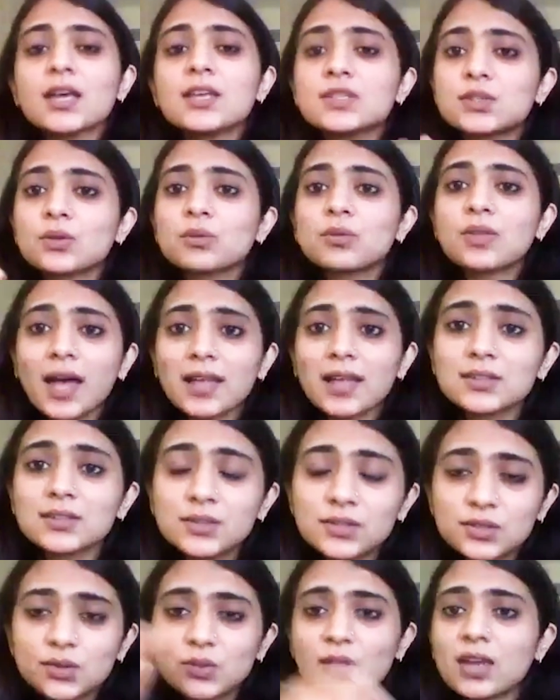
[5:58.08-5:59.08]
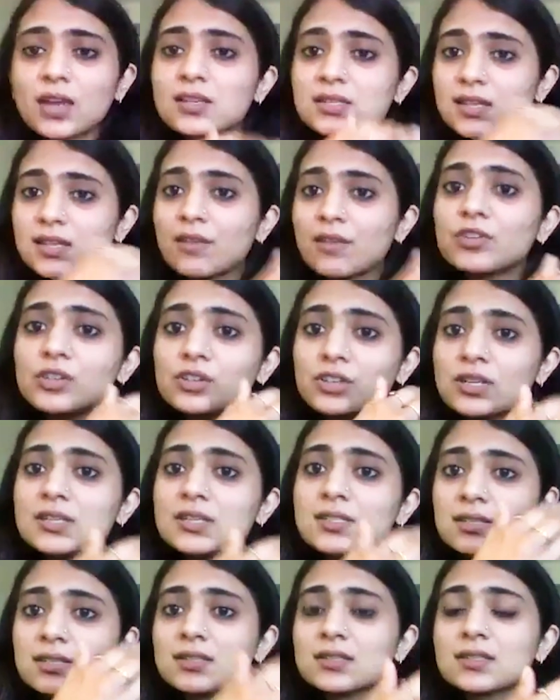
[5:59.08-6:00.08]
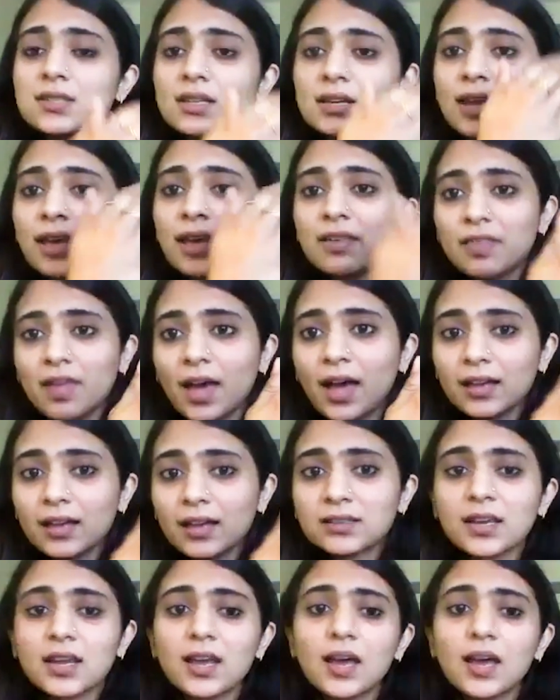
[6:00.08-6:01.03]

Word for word: So that, so there are several reasons like that